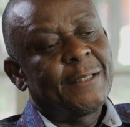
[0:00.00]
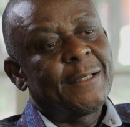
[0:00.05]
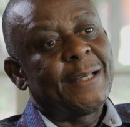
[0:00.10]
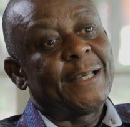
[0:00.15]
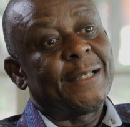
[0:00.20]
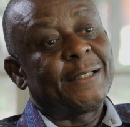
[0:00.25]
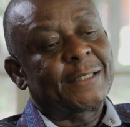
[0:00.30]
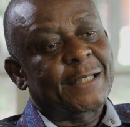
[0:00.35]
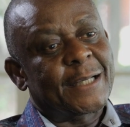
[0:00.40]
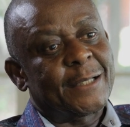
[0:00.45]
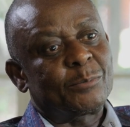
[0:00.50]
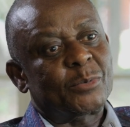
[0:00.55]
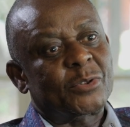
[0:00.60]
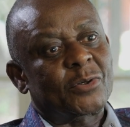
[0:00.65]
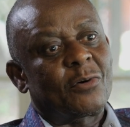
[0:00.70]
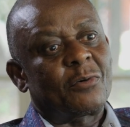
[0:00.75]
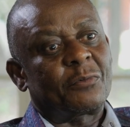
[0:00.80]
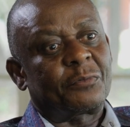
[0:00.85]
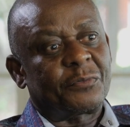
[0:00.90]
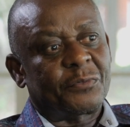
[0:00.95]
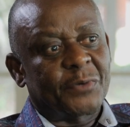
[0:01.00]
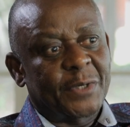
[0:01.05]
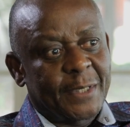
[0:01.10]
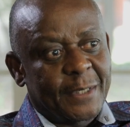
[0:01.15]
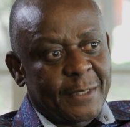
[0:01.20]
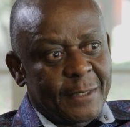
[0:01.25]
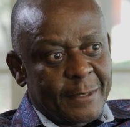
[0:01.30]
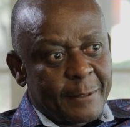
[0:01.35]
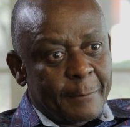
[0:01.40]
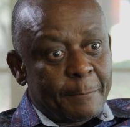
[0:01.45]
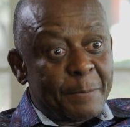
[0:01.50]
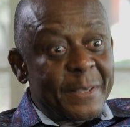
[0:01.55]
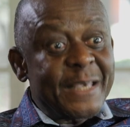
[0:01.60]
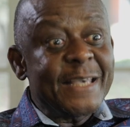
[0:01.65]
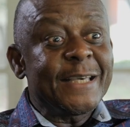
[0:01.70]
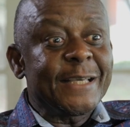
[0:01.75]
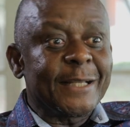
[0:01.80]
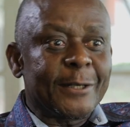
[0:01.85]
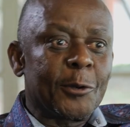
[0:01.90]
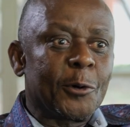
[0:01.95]
in terms of
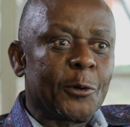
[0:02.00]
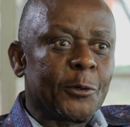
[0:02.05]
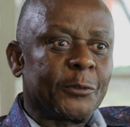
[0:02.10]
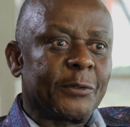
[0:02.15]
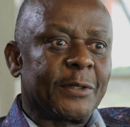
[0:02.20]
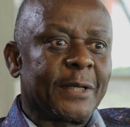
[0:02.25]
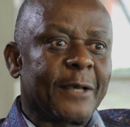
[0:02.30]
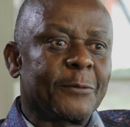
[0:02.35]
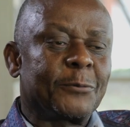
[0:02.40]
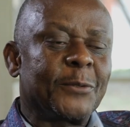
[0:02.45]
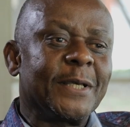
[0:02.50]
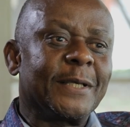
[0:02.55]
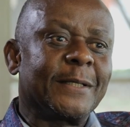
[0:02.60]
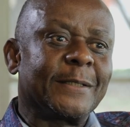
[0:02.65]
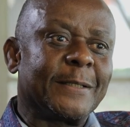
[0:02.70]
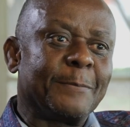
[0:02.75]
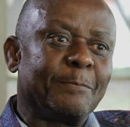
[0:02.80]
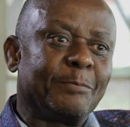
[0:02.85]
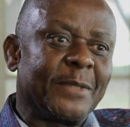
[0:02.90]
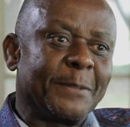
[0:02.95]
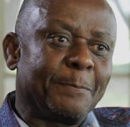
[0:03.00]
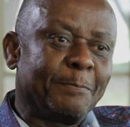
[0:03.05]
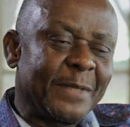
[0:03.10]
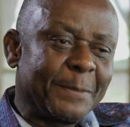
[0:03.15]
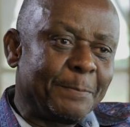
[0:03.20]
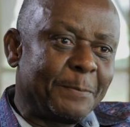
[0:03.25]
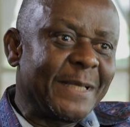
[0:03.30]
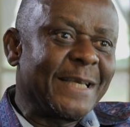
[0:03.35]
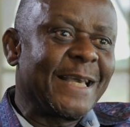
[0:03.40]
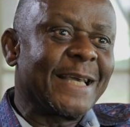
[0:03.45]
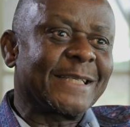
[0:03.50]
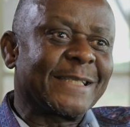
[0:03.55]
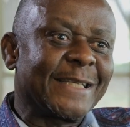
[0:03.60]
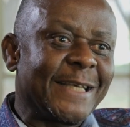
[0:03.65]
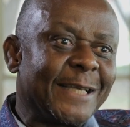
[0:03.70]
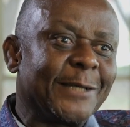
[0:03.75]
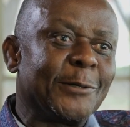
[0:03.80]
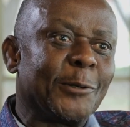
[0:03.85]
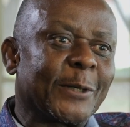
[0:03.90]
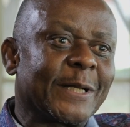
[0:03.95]
being known. I think the biggest
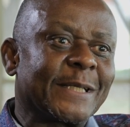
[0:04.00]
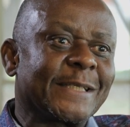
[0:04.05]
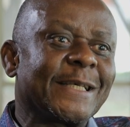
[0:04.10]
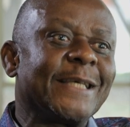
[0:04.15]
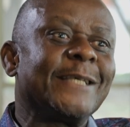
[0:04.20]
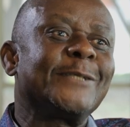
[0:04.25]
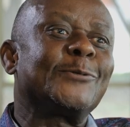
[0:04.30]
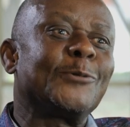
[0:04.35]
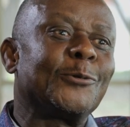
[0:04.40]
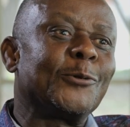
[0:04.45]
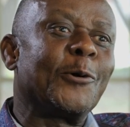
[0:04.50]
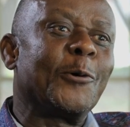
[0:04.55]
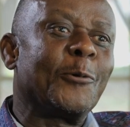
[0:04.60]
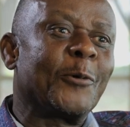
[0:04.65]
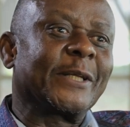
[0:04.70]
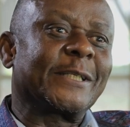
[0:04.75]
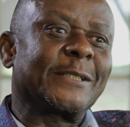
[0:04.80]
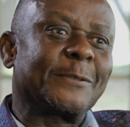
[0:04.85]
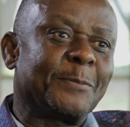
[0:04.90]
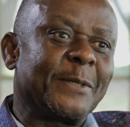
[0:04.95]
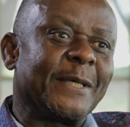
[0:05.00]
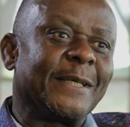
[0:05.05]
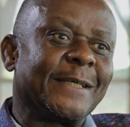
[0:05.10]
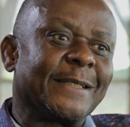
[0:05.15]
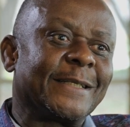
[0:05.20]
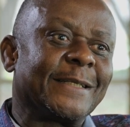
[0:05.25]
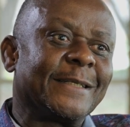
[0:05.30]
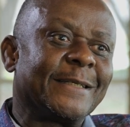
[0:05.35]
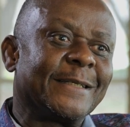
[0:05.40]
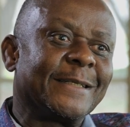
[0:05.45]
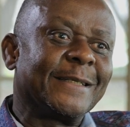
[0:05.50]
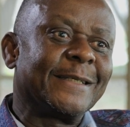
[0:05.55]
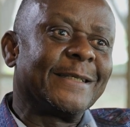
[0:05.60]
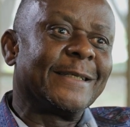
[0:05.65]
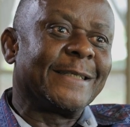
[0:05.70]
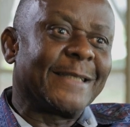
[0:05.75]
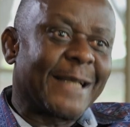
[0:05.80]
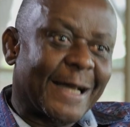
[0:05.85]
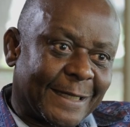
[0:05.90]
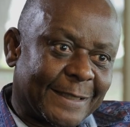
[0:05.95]
ignorance is to know what's being
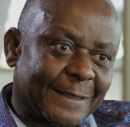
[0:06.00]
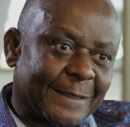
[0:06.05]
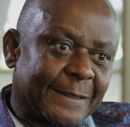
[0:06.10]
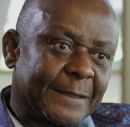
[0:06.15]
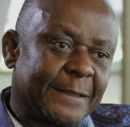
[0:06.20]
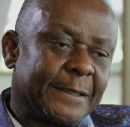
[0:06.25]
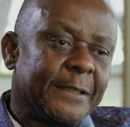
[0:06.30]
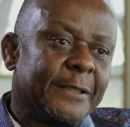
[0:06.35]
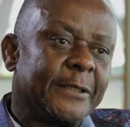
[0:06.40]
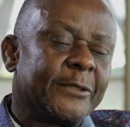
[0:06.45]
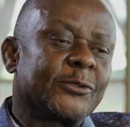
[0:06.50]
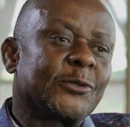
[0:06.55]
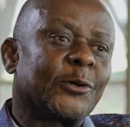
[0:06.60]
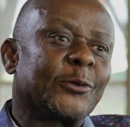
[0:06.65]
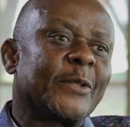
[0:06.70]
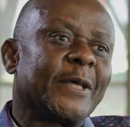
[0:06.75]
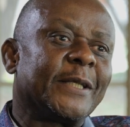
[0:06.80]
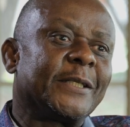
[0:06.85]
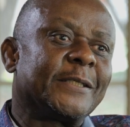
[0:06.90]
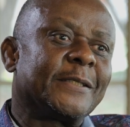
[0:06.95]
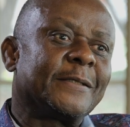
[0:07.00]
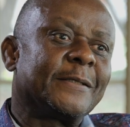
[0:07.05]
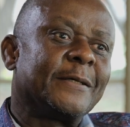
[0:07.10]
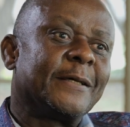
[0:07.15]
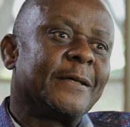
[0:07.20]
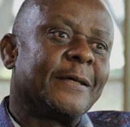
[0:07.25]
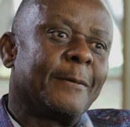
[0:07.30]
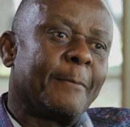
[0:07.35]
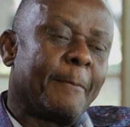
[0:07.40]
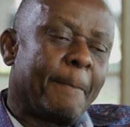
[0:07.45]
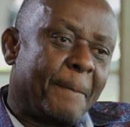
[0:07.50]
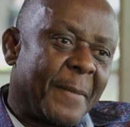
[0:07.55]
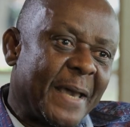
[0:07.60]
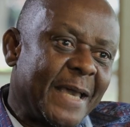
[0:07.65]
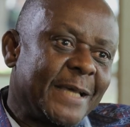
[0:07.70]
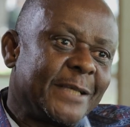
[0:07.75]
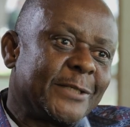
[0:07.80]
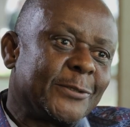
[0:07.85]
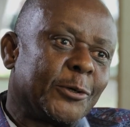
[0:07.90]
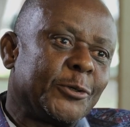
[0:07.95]
done, so that
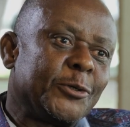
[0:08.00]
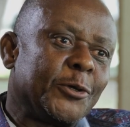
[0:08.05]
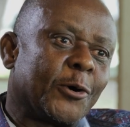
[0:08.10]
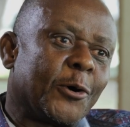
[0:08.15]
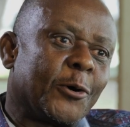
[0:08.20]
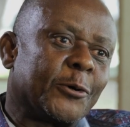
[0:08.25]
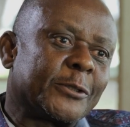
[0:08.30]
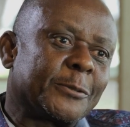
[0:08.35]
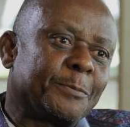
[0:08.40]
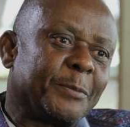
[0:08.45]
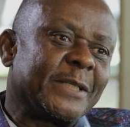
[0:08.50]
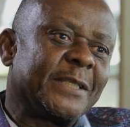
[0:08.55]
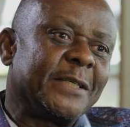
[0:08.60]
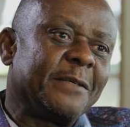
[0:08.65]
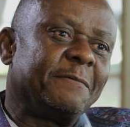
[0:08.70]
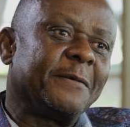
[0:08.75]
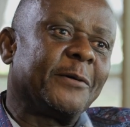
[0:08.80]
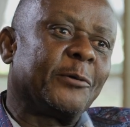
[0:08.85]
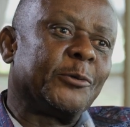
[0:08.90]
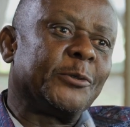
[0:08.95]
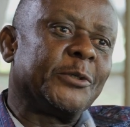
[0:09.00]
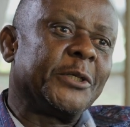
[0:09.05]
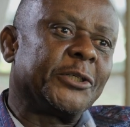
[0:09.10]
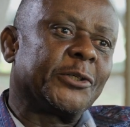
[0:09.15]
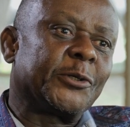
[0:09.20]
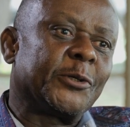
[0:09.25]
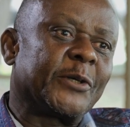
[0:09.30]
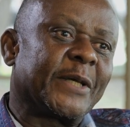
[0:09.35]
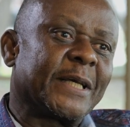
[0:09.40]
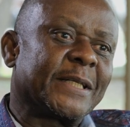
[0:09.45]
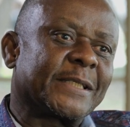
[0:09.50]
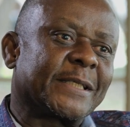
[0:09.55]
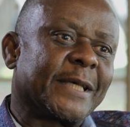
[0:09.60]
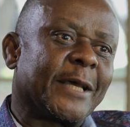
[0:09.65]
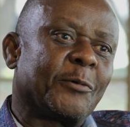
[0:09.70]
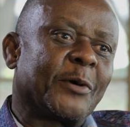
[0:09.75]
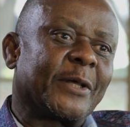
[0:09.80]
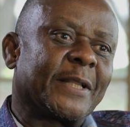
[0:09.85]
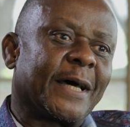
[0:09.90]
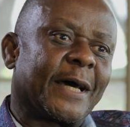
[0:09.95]
based on your specific condition, you can say
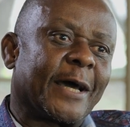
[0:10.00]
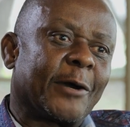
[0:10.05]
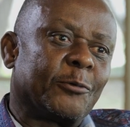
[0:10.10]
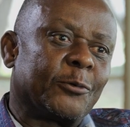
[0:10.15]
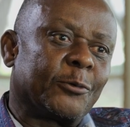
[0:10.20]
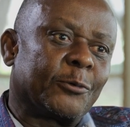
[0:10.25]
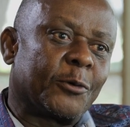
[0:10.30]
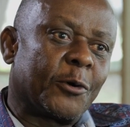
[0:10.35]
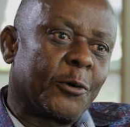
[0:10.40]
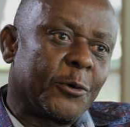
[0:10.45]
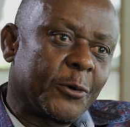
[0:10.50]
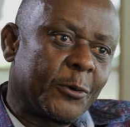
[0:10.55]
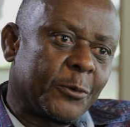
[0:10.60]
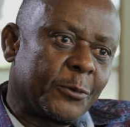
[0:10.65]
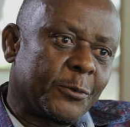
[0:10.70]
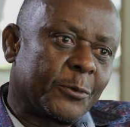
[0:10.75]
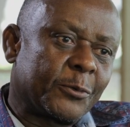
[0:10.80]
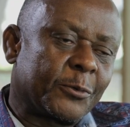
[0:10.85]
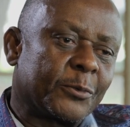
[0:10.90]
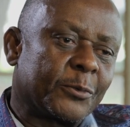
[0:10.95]
whether I will go